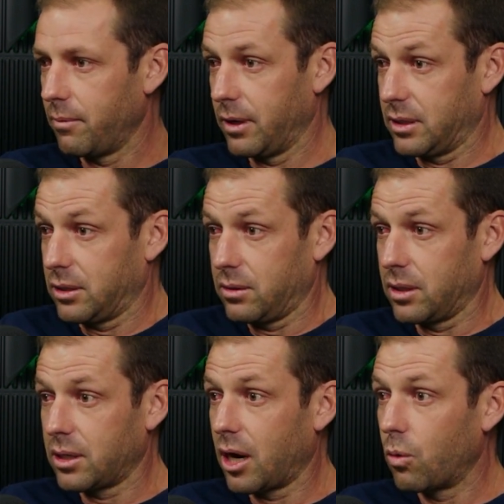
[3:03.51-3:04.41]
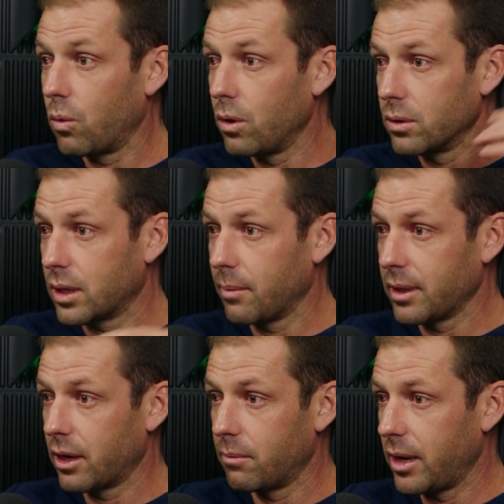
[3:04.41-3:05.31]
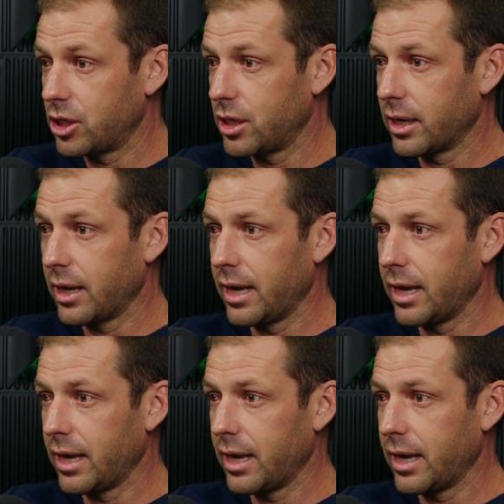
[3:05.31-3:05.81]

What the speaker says: essentially the entire world coming there, meshing,